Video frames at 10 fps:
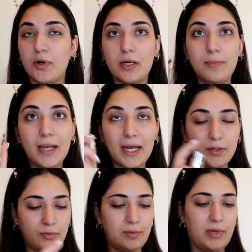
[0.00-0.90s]
I'm gonna apply
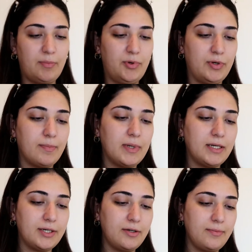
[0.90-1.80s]
it with my beauty
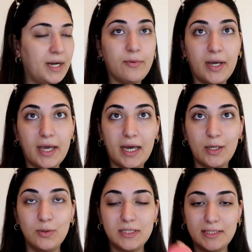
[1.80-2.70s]
blender. By the way, I
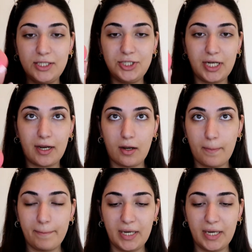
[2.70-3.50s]
used the shade